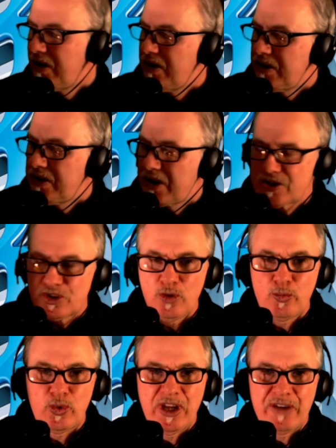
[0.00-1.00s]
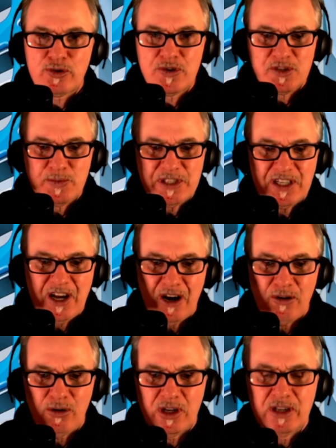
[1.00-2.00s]
Next up, we have Christmas
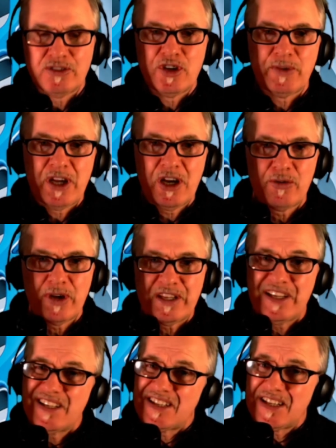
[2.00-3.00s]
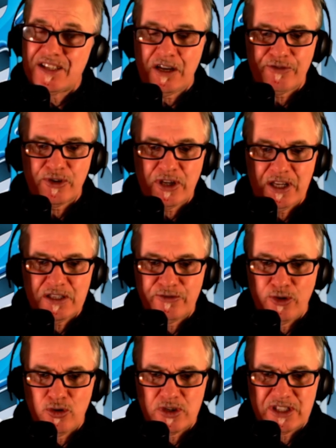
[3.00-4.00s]
Carol, Jim Carrey. This is not for kids,
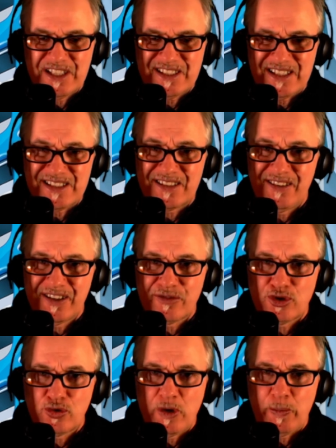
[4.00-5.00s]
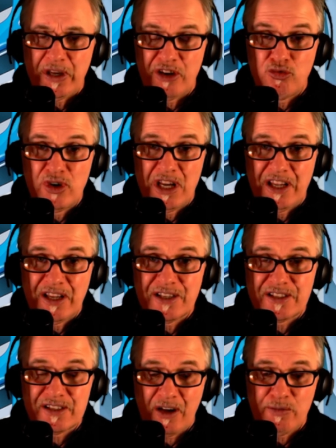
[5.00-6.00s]
folks. This is kind of creepy. It really
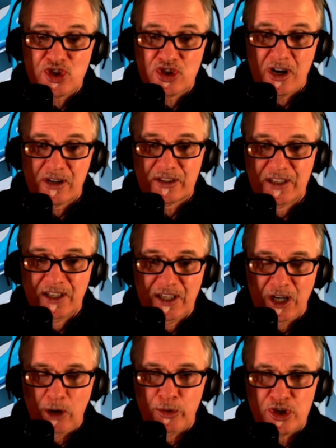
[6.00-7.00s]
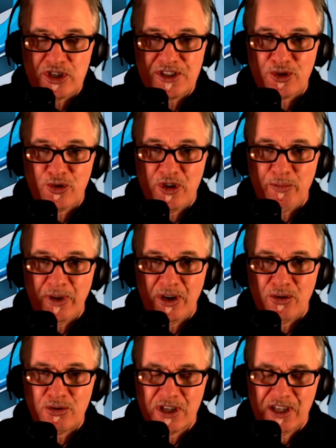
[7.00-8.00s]
is. I was shocked how much this creeped me
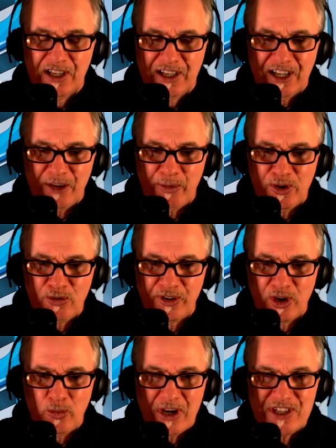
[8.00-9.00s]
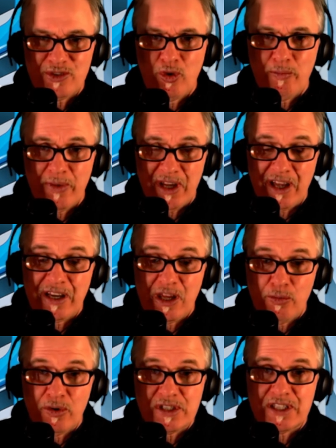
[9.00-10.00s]
out. And my young fella watched it with me and he
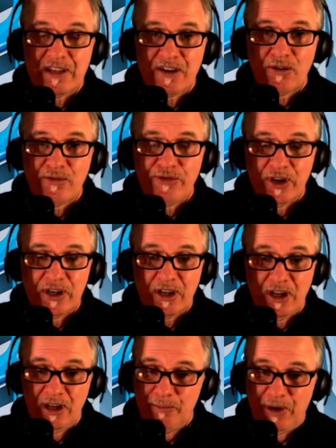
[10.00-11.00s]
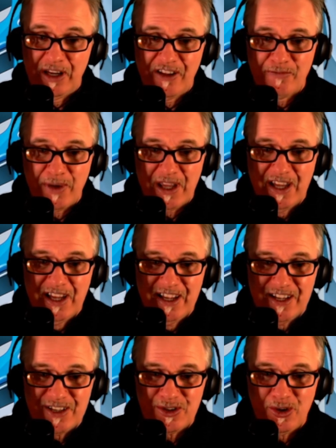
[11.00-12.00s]
was terrified, believe me.
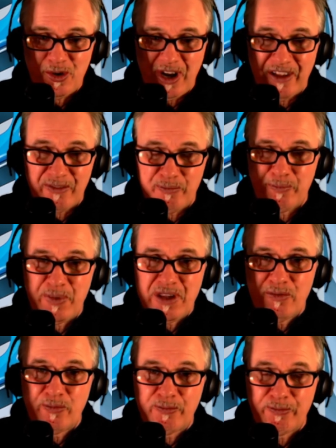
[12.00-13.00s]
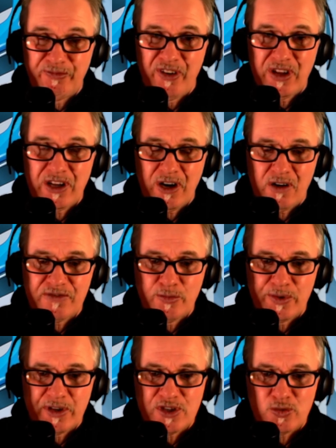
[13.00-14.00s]
So be very careful
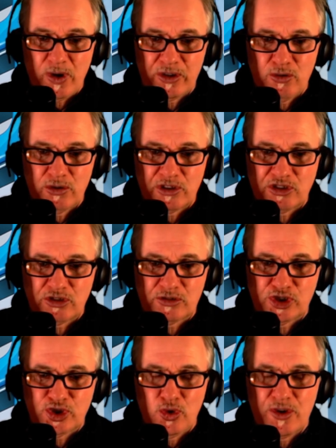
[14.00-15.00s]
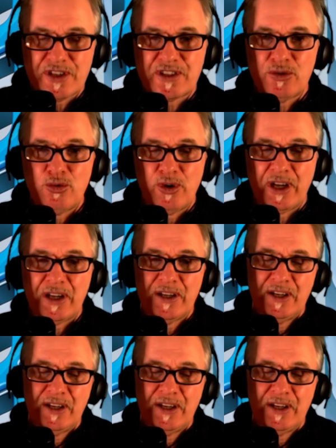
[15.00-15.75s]
with this one. Don't show this to